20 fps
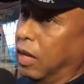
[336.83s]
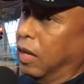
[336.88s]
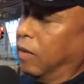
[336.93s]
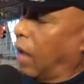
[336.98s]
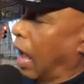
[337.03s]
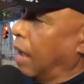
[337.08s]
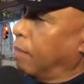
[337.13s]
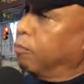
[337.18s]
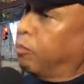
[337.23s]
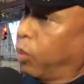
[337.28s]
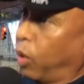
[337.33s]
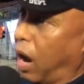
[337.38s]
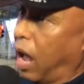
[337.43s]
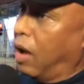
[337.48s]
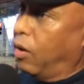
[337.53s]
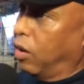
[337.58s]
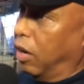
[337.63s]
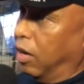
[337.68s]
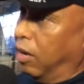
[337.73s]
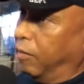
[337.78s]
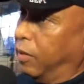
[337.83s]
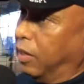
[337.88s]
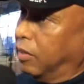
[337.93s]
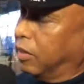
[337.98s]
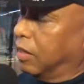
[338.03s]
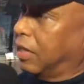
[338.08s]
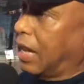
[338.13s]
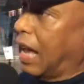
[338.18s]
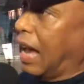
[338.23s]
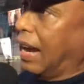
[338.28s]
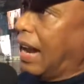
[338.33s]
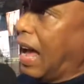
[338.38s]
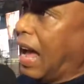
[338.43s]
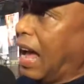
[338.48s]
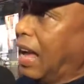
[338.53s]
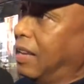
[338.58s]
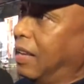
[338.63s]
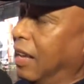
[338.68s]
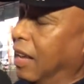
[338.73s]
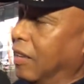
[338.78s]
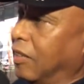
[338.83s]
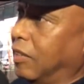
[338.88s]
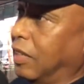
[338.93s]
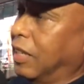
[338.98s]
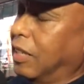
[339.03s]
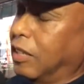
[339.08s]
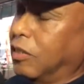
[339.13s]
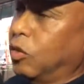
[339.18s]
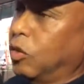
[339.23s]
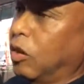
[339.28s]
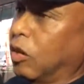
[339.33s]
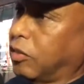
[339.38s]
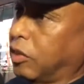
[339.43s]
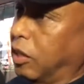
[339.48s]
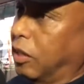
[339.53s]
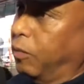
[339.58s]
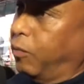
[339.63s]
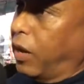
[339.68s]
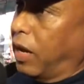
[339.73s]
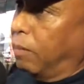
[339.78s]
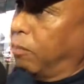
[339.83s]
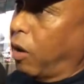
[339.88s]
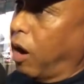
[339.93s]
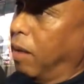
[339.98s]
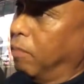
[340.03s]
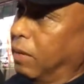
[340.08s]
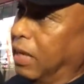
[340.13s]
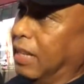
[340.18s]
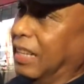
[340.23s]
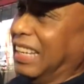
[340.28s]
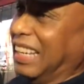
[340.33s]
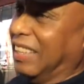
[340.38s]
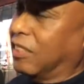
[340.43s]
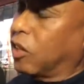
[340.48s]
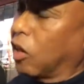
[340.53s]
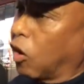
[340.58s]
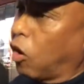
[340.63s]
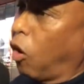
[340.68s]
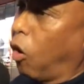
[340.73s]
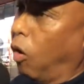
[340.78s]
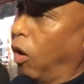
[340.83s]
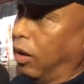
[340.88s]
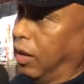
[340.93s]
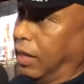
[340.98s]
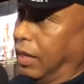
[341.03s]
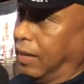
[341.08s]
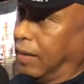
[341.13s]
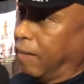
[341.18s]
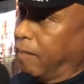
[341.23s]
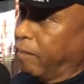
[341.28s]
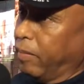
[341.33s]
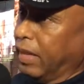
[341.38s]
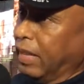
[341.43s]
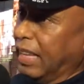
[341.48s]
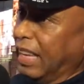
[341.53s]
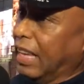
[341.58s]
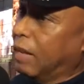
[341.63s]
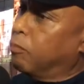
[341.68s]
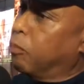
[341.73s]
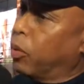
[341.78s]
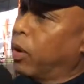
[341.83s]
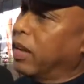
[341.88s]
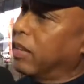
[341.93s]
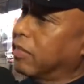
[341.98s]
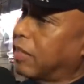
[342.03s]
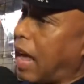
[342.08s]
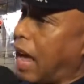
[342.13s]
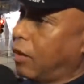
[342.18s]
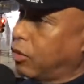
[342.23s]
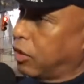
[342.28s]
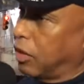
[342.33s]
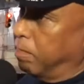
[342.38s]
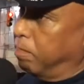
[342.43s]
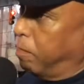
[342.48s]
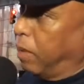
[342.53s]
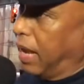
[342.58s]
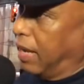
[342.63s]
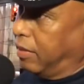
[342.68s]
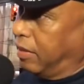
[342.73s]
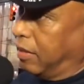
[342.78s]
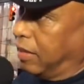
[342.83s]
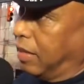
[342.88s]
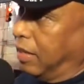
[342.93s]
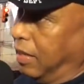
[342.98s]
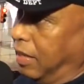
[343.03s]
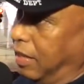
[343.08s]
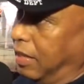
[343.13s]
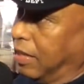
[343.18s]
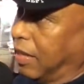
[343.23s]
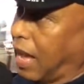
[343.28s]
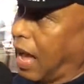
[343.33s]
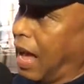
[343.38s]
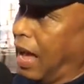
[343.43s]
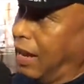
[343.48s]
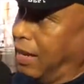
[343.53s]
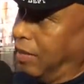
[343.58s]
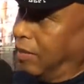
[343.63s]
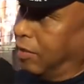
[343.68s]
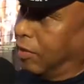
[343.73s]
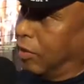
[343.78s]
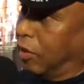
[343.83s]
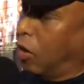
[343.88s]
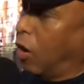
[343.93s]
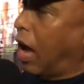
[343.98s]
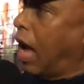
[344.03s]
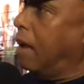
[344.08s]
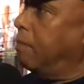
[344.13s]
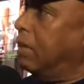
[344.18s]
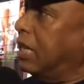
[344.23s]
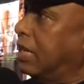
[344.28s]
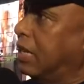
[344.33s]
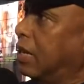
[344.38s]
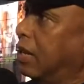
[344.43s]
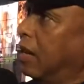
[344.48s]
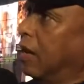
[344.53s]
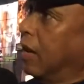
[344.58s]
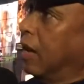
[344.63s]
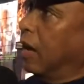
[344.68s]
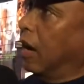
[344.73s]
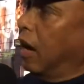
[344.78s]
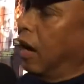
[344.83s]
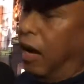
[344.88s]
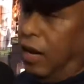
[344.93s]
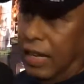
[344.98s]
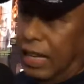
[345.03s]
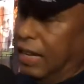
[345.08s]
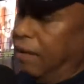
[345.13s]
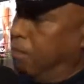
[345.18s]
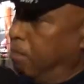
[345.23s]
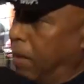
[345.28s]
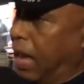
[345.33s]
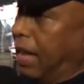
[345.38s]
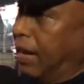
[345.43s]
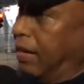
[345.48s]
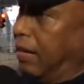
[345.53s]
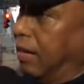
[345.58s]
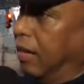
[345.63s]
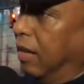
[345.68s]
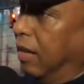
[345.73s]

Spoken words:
I'm proud of is that the New York City Fire Department is a calling. It brings out the best in guys, in men